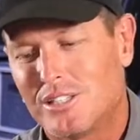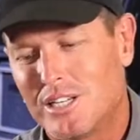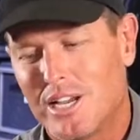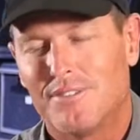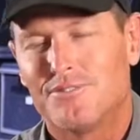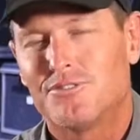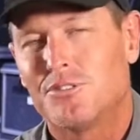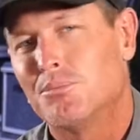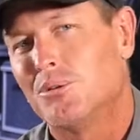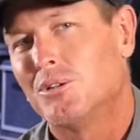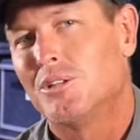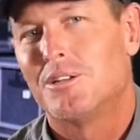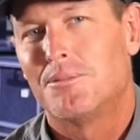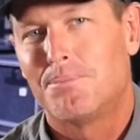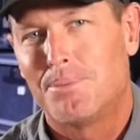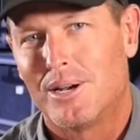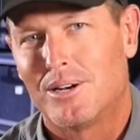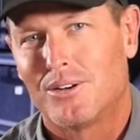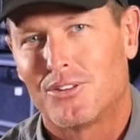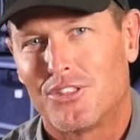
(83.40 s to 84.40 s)
comfortable in a
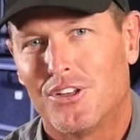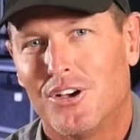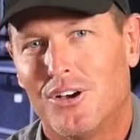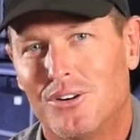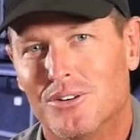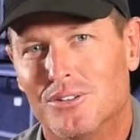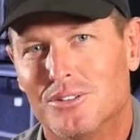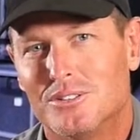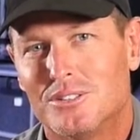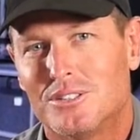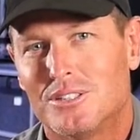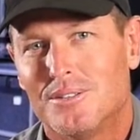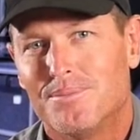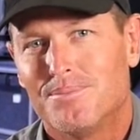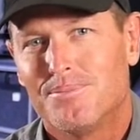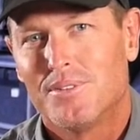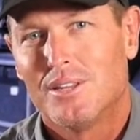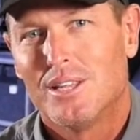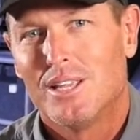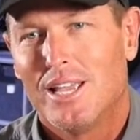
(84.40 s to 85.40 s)
pair of thongs,
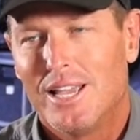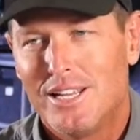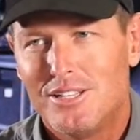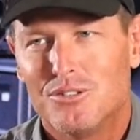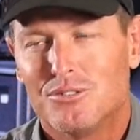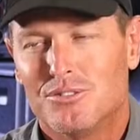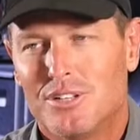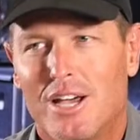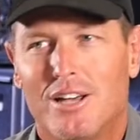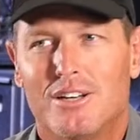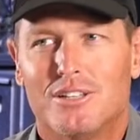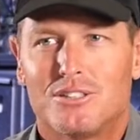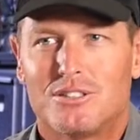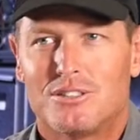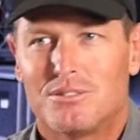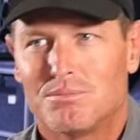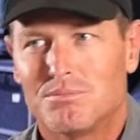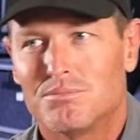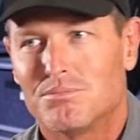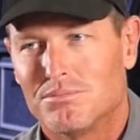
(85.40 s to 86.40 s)
and you'll
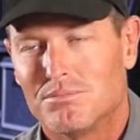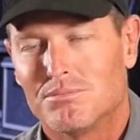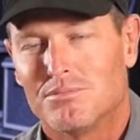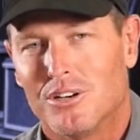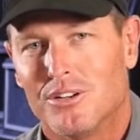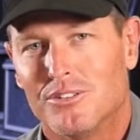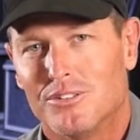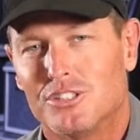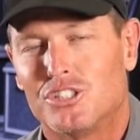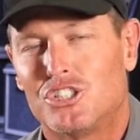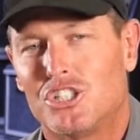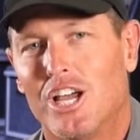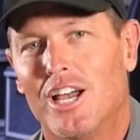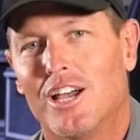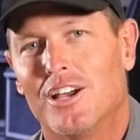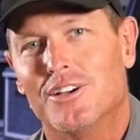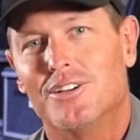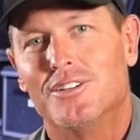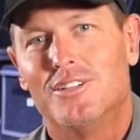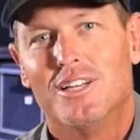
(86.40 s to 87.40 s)
notice on the
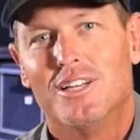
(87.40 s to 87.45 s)
show,